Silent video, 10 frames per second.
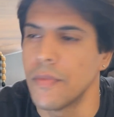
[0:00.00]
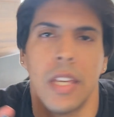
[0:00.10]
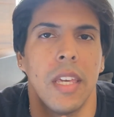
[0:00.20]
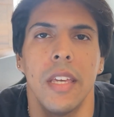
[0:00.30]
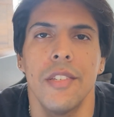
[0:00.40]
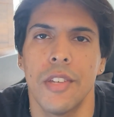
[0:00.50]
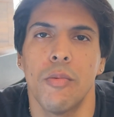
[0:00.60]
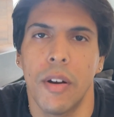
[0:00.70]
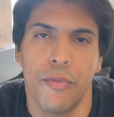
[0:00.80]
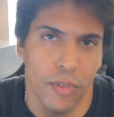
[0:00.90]
He's the
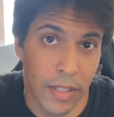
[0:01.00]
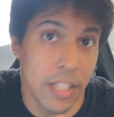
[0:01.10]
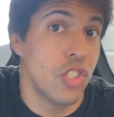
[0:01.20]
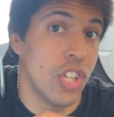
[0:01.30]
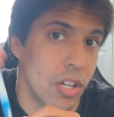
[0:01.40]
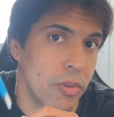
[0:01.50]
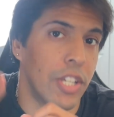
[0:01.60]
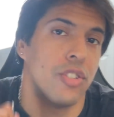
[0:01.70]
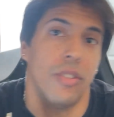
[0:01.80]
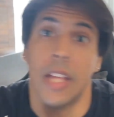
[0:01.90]
one from this
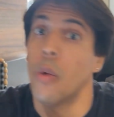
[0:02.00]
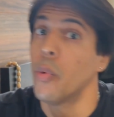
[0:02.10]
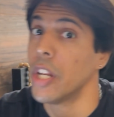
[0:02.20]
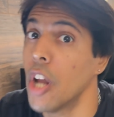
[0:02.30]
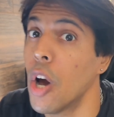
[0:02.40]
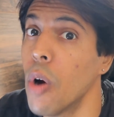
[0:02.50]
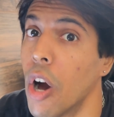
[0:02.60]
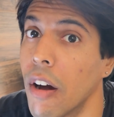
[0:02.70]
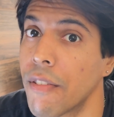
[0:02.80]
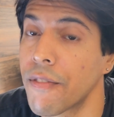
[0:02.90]
generation that we know
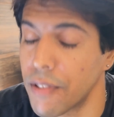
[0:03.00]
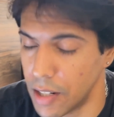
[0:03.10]
of.